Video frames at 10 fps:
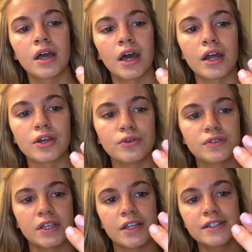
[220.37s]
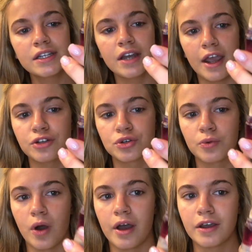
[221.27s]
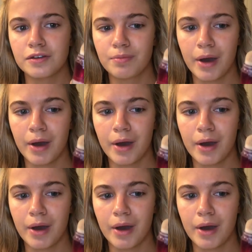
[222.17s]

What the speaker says: and I use Instant Age Rewind